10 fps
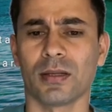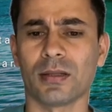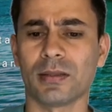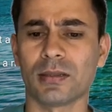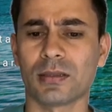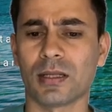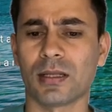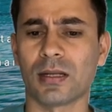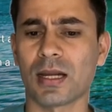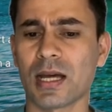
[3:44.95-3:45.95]
And
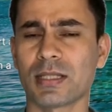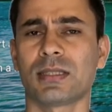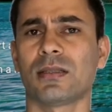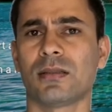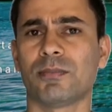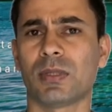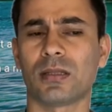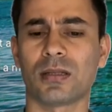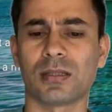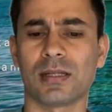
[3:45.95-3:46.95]
last but
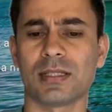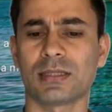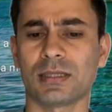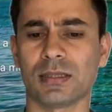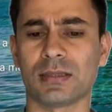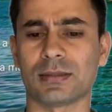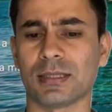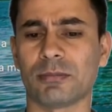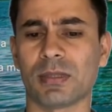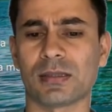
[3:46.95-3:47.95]
not the least is
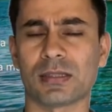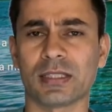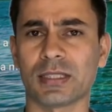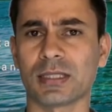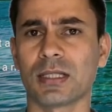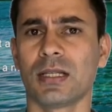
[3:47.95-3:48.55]
email threading.